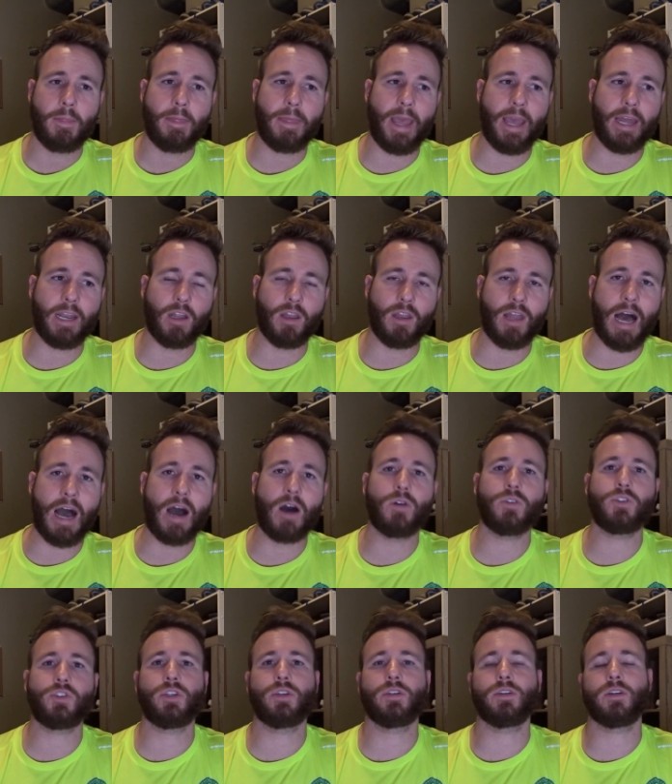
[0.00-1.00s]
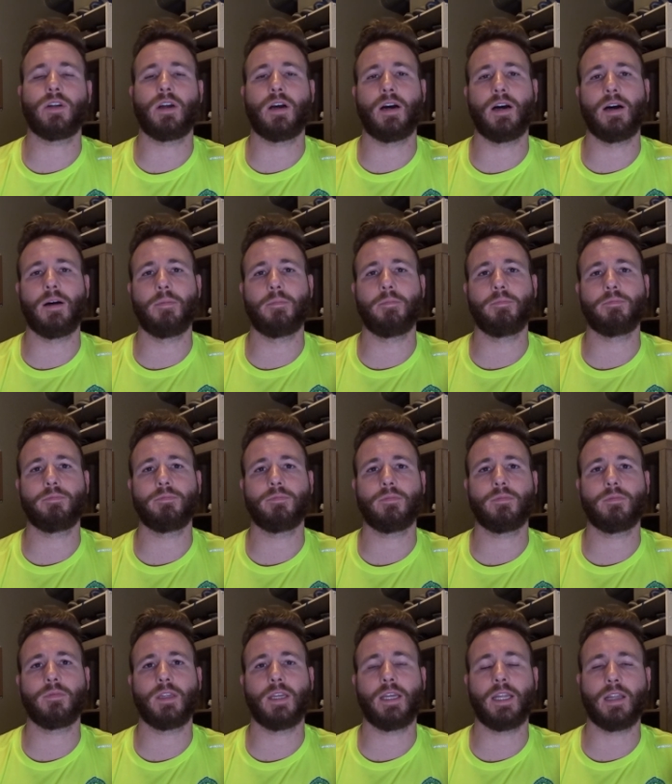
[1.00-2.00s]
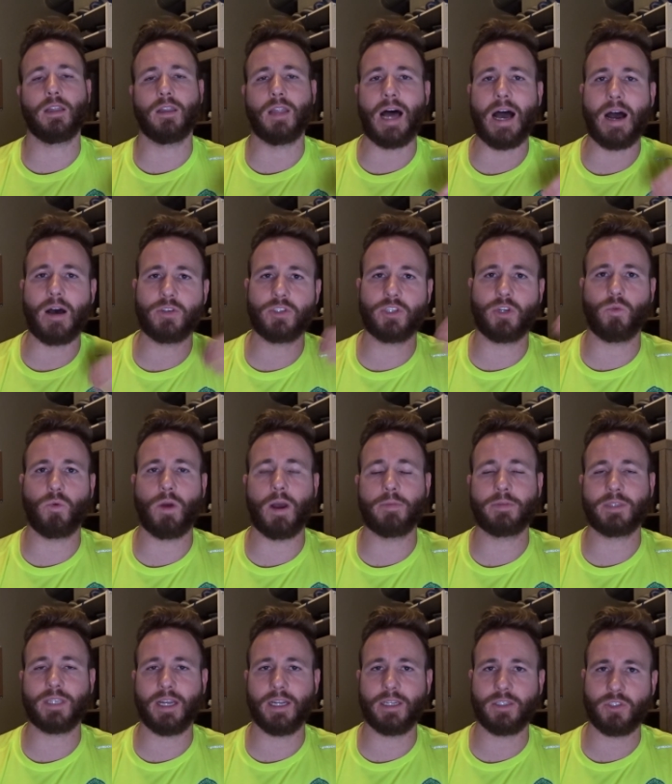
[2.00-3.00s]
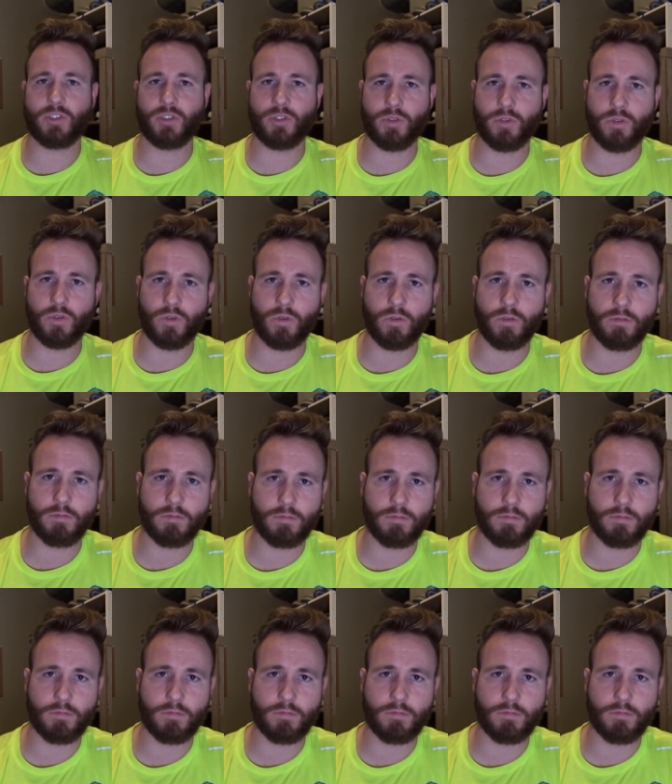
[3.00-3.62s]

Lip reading: and allows your website to